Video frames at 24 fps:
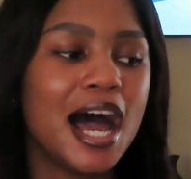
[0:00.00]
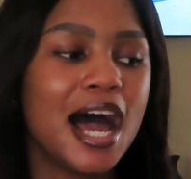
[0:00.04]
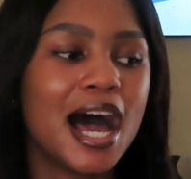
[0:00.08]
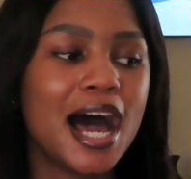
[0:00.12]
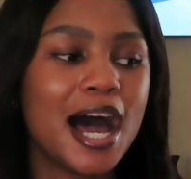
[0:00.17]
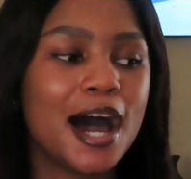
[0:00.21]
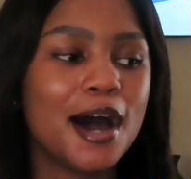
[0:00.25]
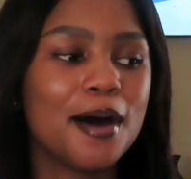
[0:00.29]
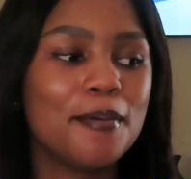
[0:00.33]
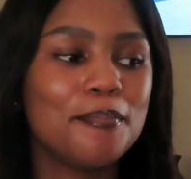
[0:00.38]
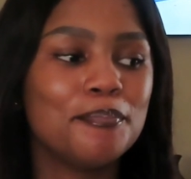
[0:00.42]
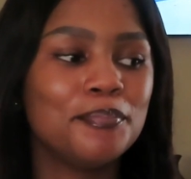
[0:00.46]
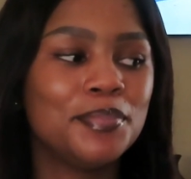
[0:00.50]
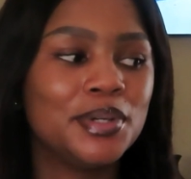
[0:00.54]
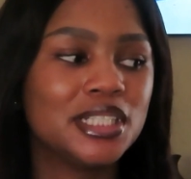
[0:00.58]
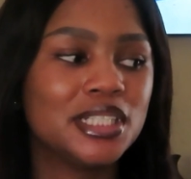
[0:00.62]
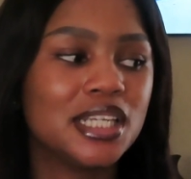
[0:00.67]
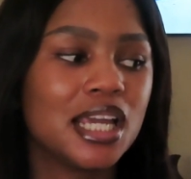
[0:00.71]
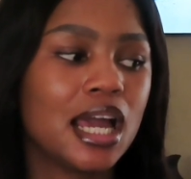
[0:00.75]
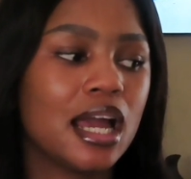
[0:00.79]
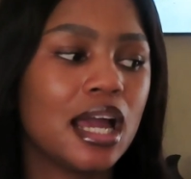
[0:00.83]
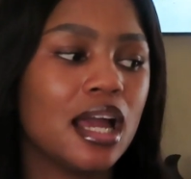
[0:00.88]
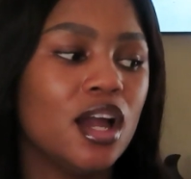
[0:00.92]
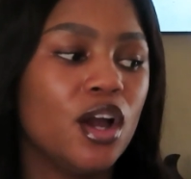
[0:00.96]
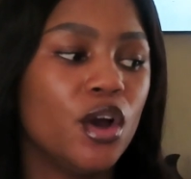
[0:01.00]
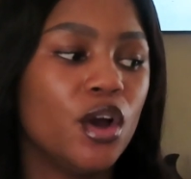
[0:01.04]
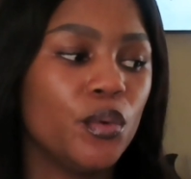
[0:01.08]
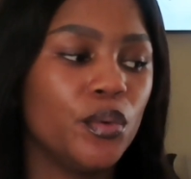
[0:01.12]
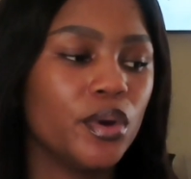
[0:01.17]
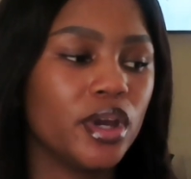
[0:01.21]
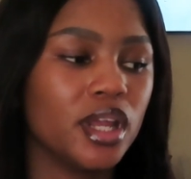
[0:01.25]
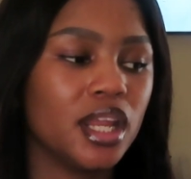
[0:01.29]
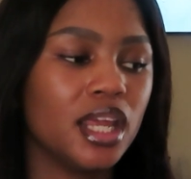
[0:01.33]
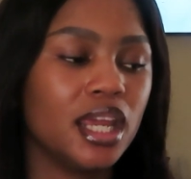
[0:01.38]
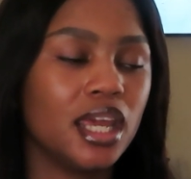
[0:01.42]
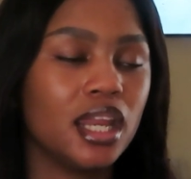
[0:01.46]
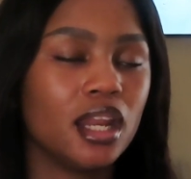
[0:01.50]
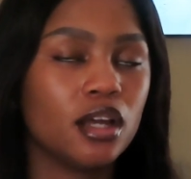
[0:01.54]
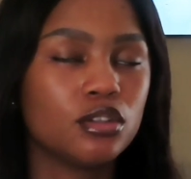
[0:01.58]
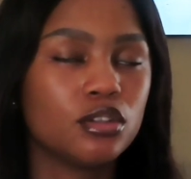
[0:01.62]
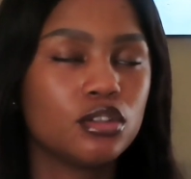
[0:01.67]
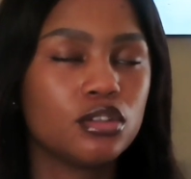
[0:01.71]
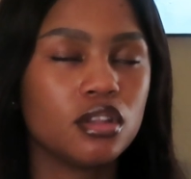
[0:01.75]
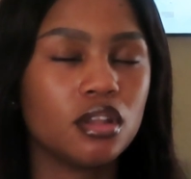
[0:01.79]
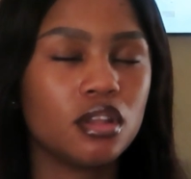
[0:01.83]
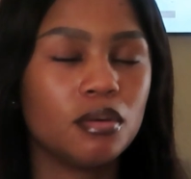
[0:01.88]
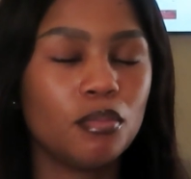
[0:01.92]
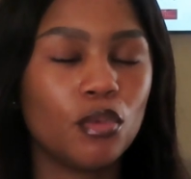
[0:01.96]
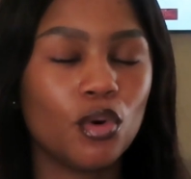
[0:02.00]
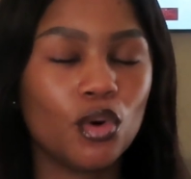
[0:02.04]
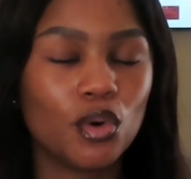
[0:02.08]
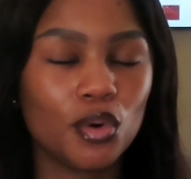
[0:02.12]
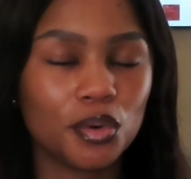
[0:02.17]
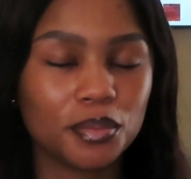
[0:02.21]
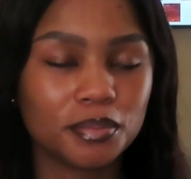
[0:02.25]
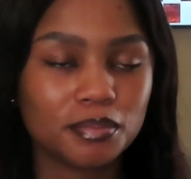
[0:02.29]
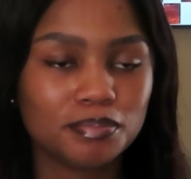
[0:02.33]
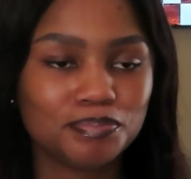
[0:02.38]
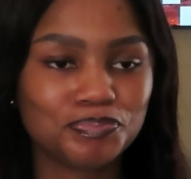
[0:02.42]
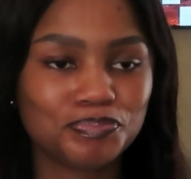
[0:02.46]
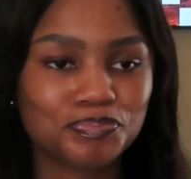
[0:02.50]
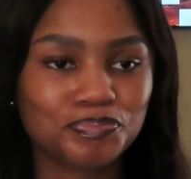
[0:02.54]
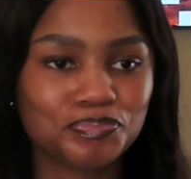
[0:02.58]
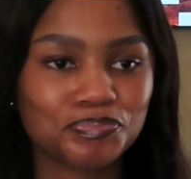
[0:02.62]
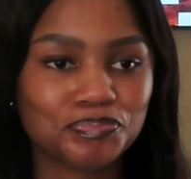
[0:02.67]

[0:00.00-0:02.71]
But yeah, we're gonna head out to the mall.